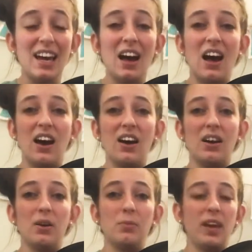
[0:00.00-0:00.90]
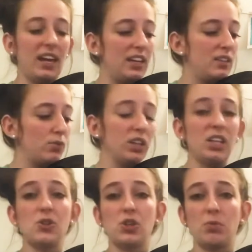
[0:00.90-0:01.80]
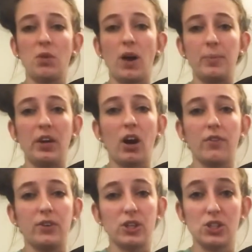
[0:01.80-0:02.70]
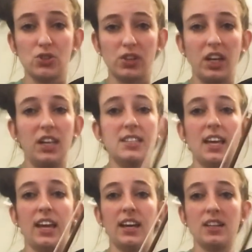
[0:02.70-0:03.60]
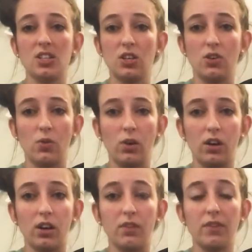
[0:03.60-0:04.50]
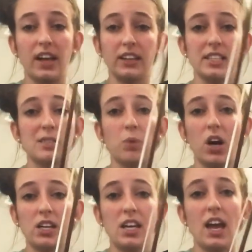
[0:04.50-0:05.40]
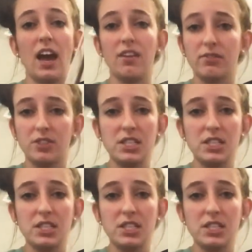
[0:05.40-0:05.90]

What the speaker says: And really you should be wiping off your strings and your violin's body every